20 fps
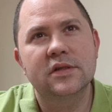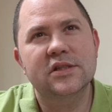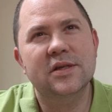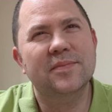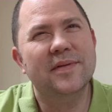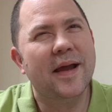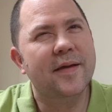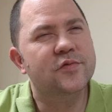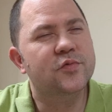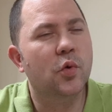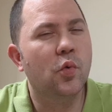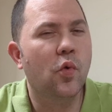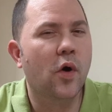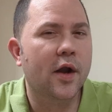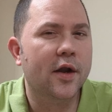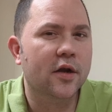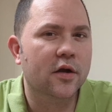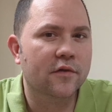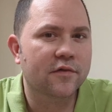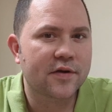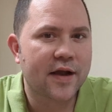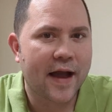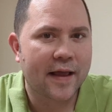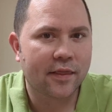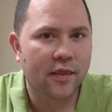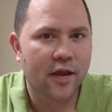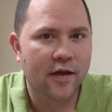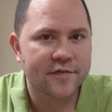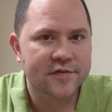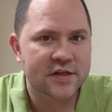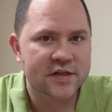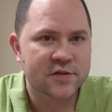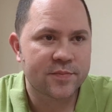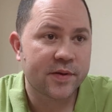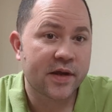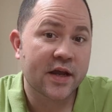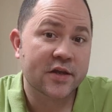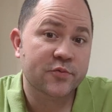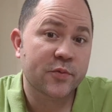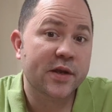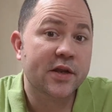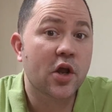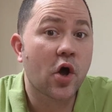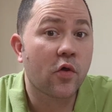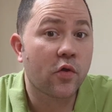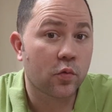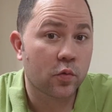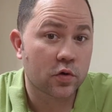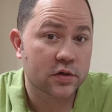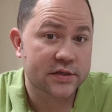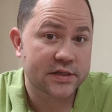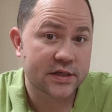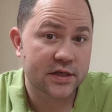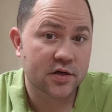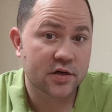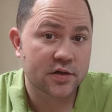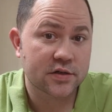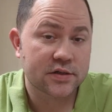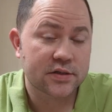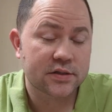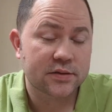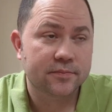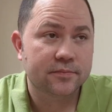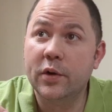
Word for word: Sometimes we wonder if God loves us because we know that we're sinners.